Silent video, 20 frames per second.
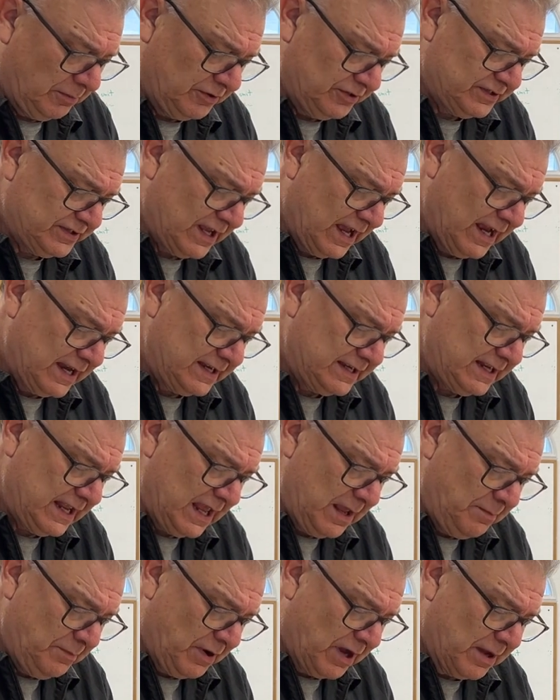double side
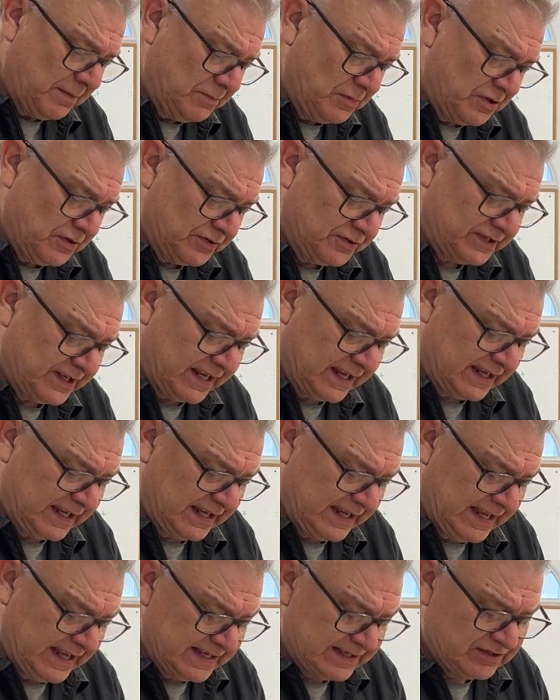tape I'm
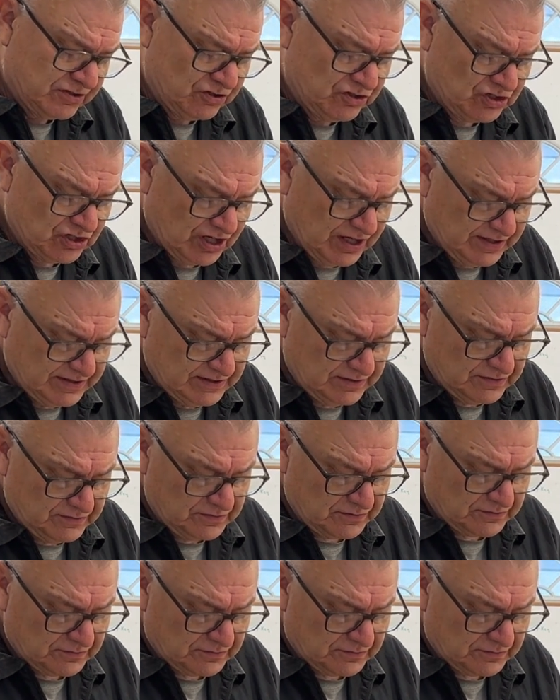using is just